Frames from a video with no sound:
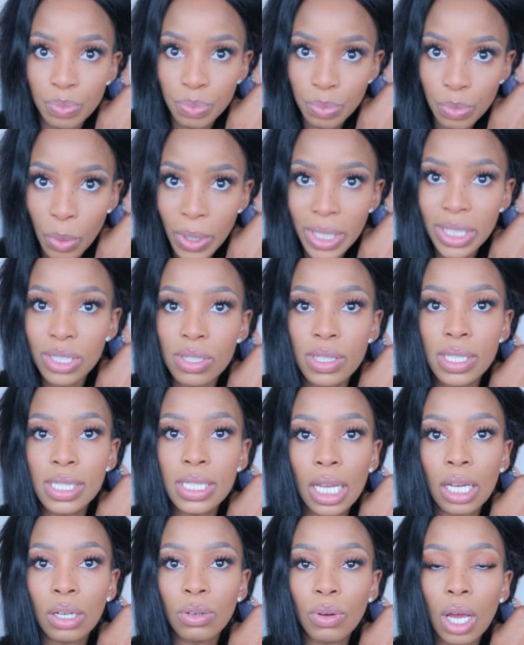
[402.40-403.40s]
went to the
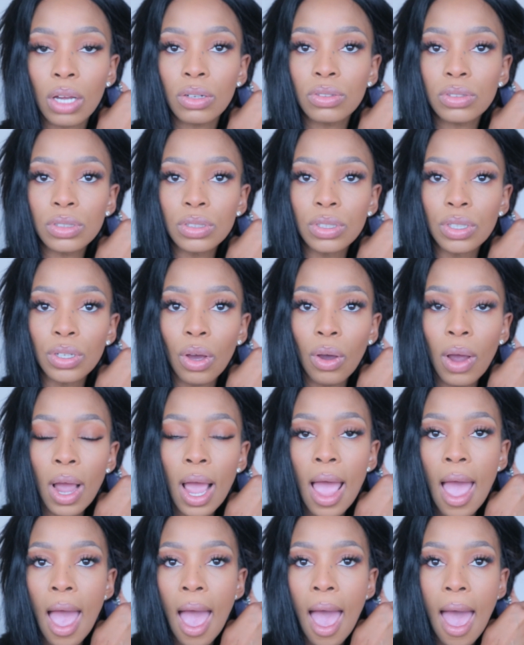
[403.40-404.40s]
second round, you know.
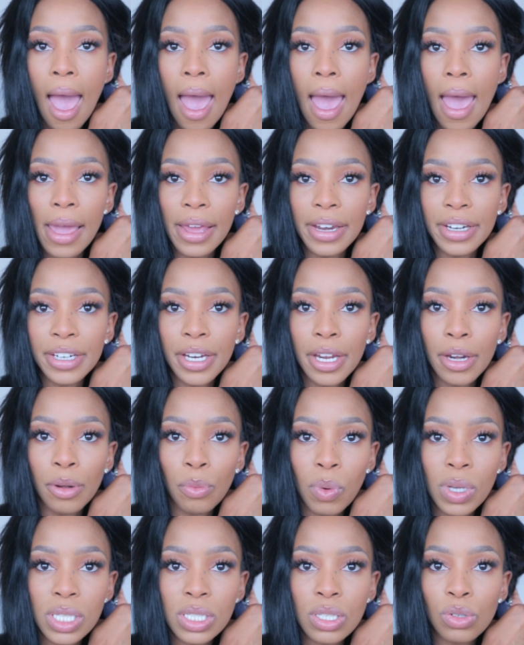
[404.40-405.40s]
And it
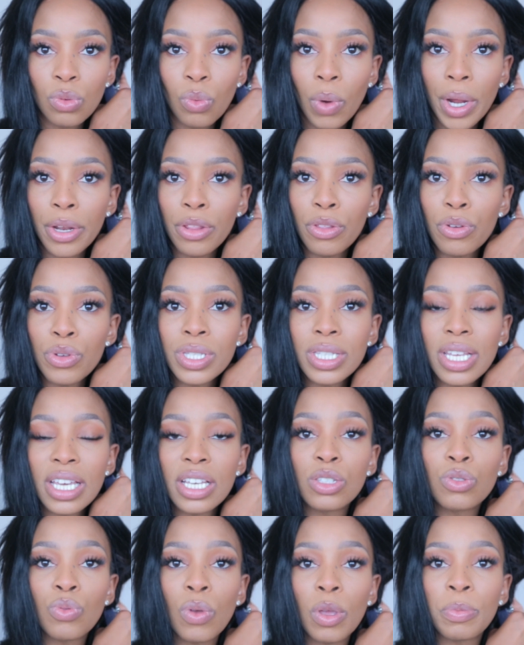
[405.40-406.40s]
wasn't one of those
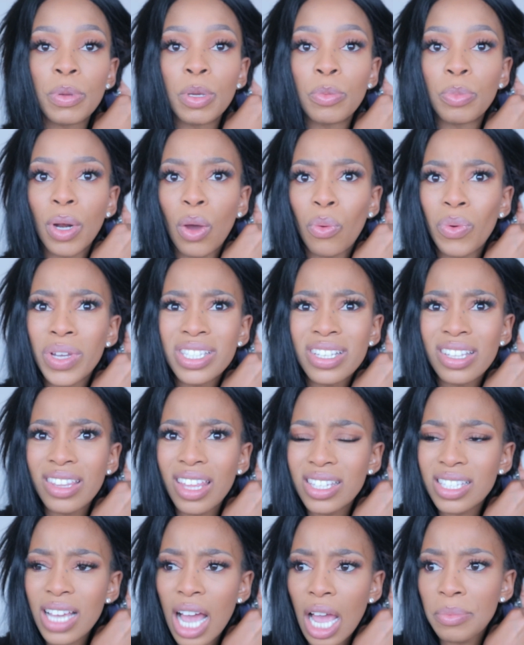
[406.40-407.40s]
things where people are wasting
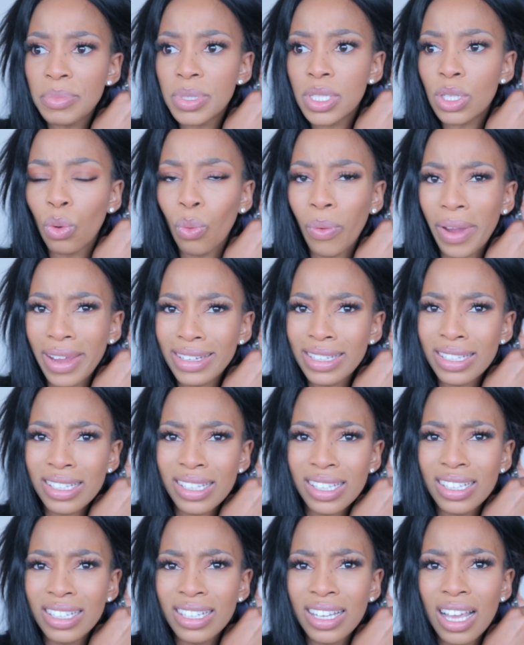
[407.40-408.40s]
their time still
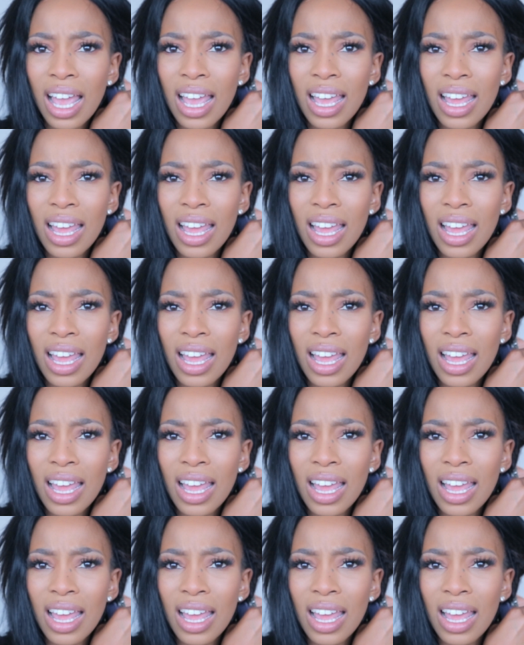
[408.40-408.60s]
waiting,